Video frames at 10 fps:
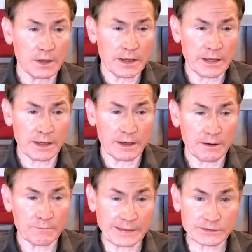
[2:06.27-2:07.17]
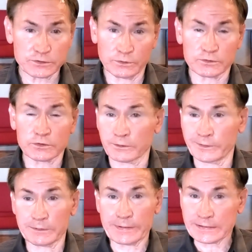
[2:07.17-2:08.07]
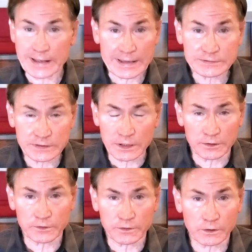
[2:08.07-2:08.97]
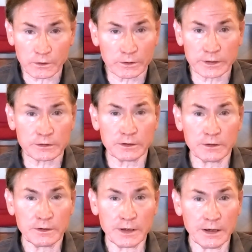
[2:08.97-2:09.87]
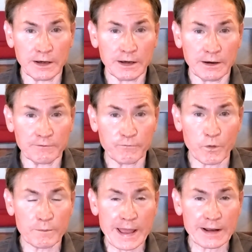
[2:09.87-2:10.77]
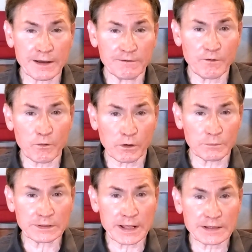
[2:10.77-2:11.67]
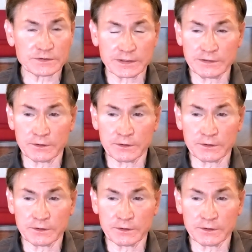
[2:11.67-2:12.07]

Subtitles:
These students are going to be tested under the current format of Oklahoma testing.